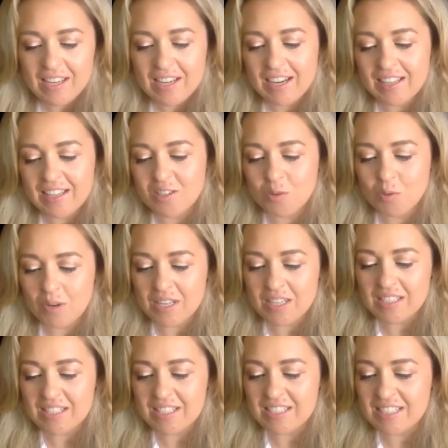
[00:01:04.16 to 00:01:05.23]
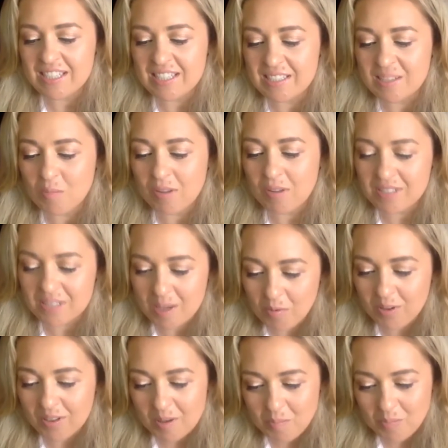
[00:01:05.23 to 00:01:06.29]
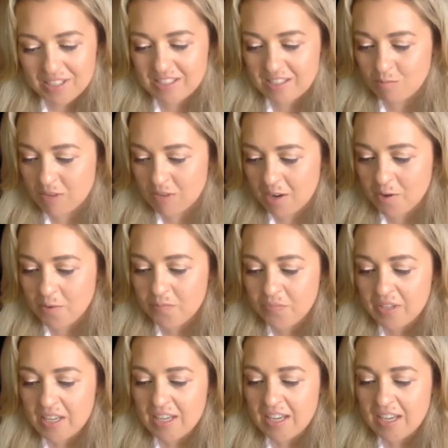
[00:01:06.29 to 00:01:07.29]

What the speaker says: at the 2016 Summer Olympics in Rio,